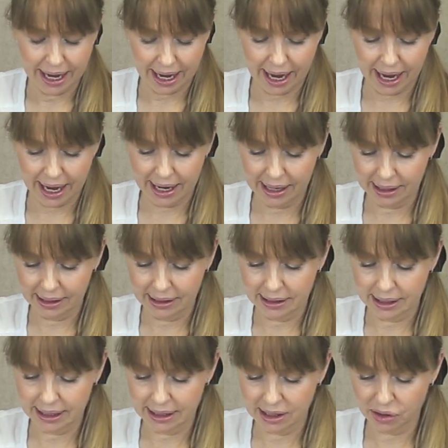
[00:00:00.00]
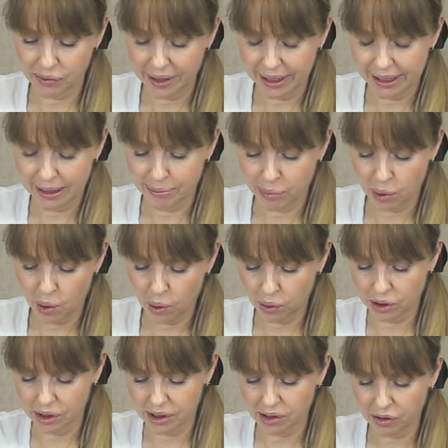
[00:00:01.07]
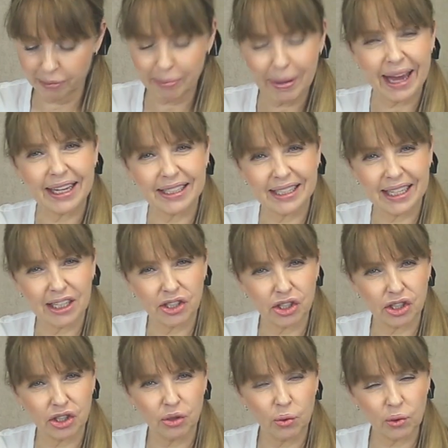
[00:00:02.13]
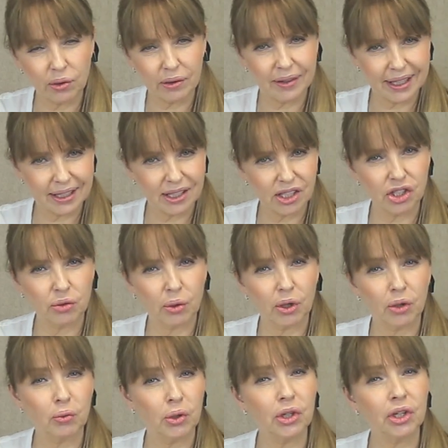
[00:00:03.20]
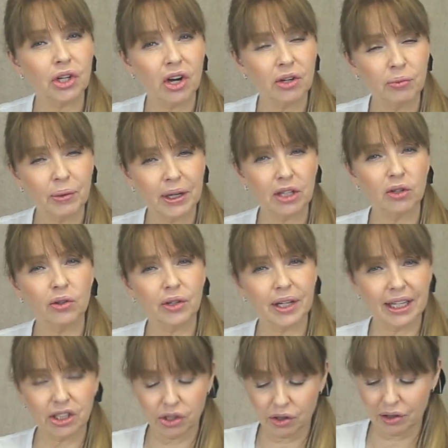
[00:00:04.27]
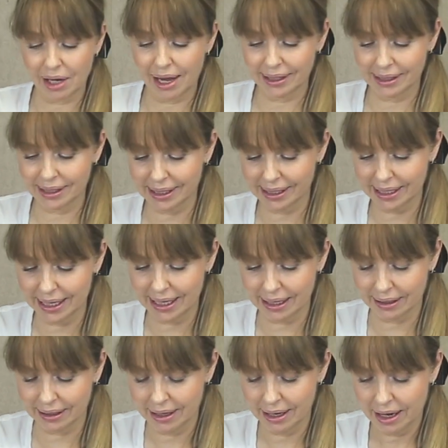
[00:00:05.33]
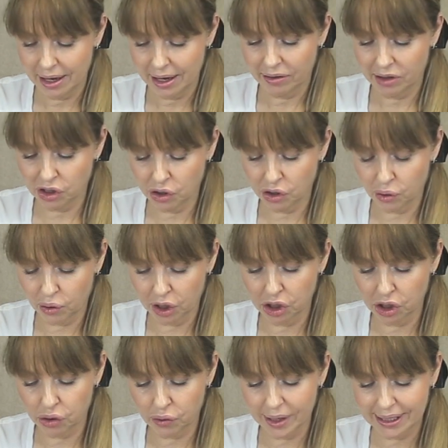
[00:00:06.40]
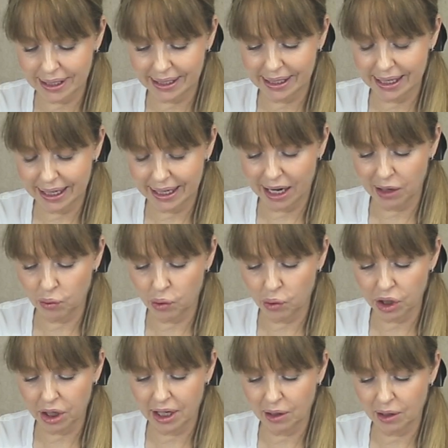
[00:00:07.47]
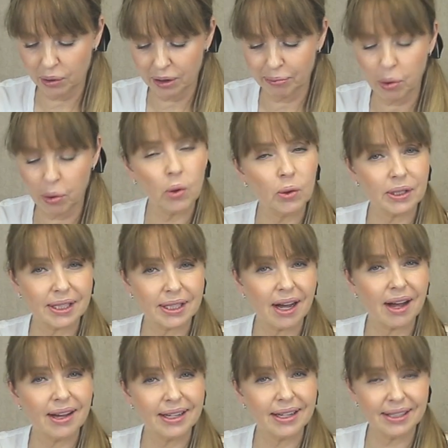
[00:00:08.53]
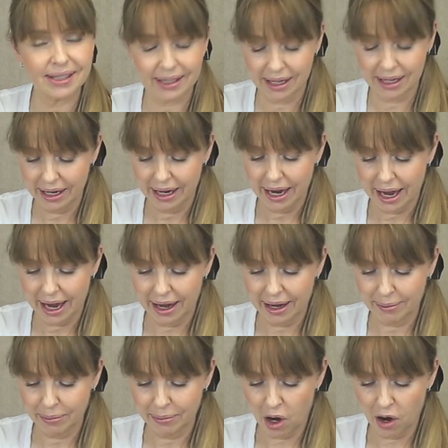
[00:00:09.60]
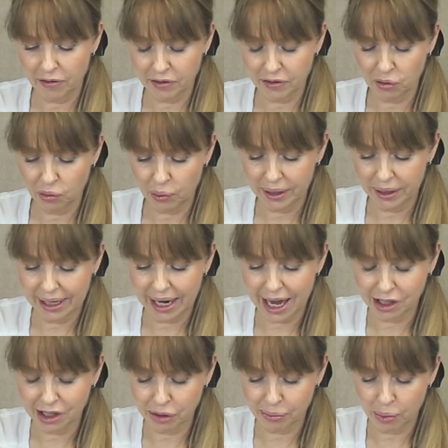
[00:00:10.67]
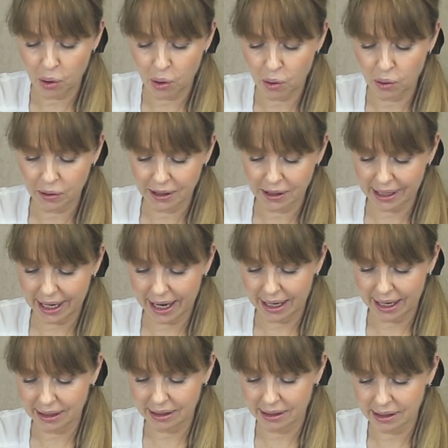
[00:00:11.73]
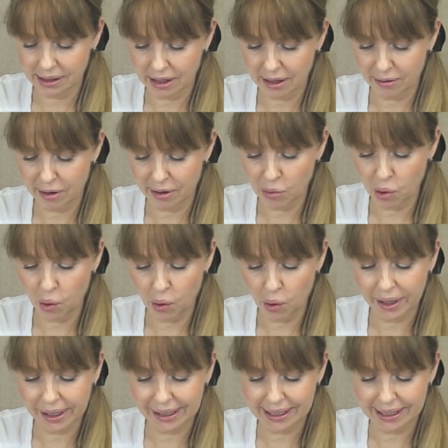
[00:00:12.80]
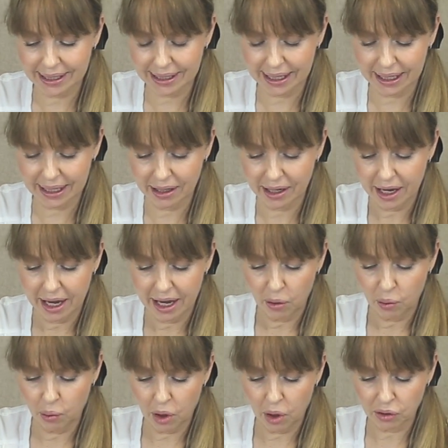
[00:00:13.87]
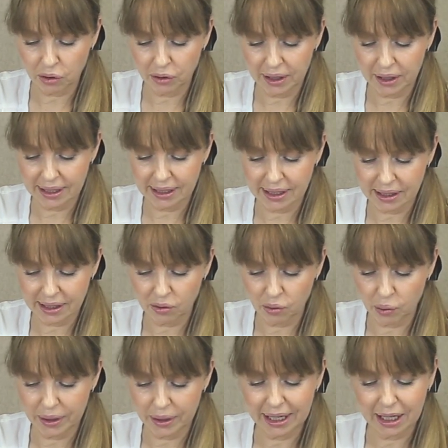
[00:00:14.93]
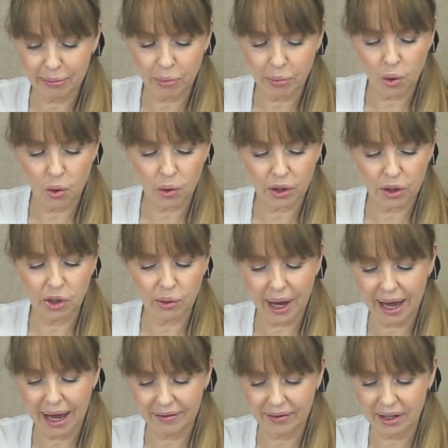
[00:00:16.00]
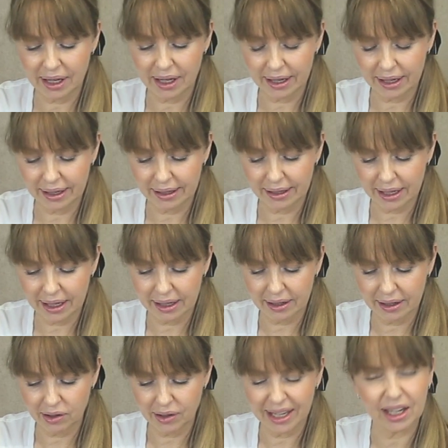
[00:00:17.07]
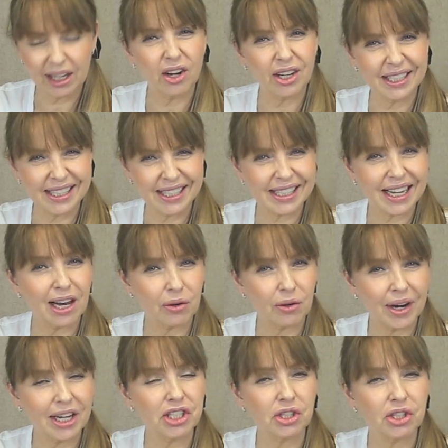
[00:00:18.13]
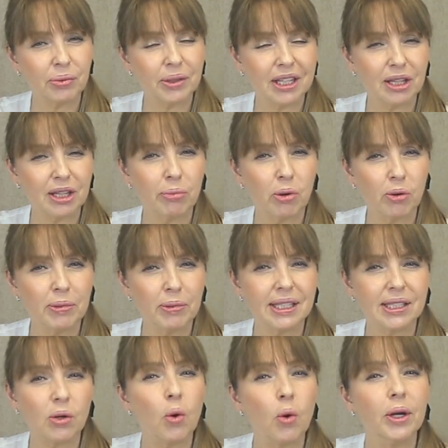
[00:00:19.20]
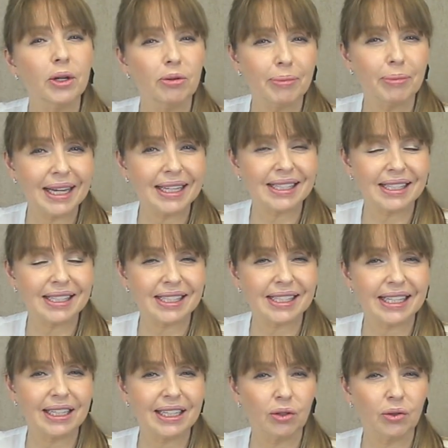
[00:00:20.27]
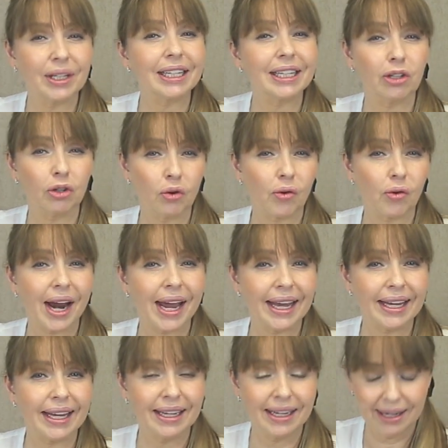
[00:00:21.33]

and it's really important to sort of pay attention to all the things that you want to work on when you're looking at your client's skin, that you're addressing and working with pore size, often with larger pores and a more oily skin. What is within a pore, you get a lot of discoloration within the pore because oil makes the skin look a little grey.